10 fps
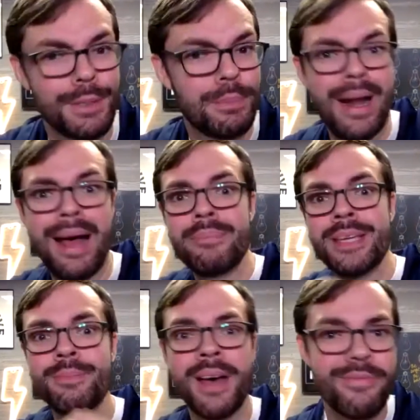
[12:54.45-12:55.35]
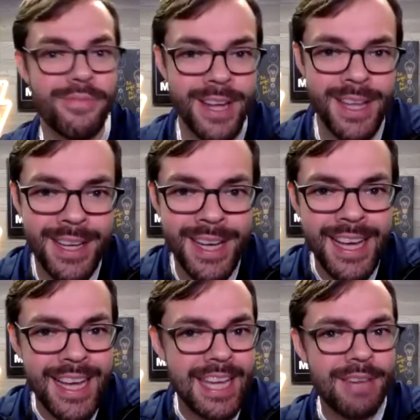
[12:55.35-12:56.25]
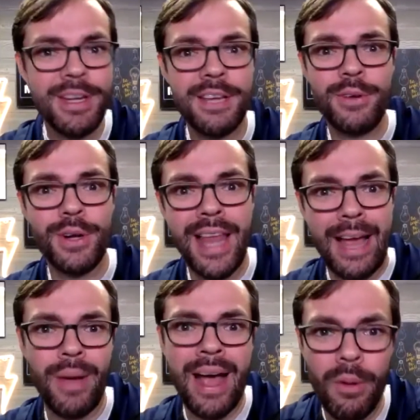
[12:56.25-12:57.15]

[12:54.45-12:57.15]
Well, the problem is, my friend, even if you're like, wow,